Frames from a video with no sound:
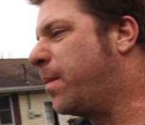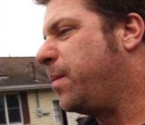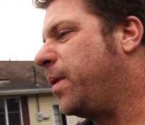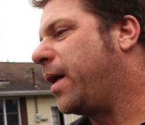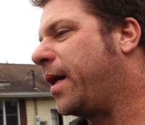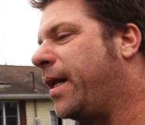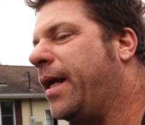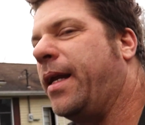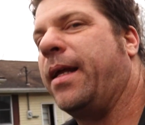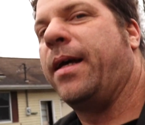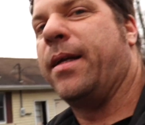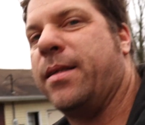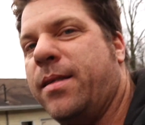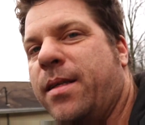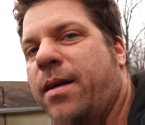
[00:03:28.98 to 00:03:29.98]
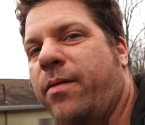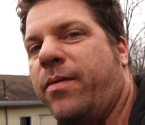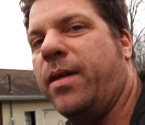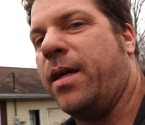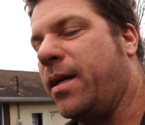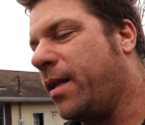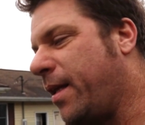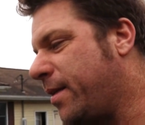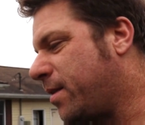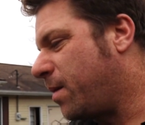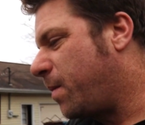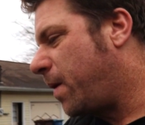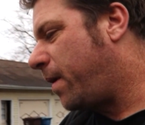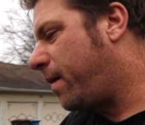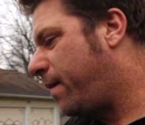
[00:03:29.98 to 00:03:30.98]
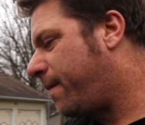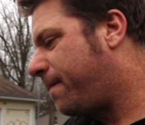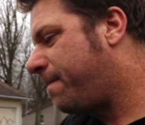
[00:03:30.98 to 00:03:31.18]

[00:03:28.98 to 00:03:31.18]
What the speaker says: Plug it in and see if the lights come on. There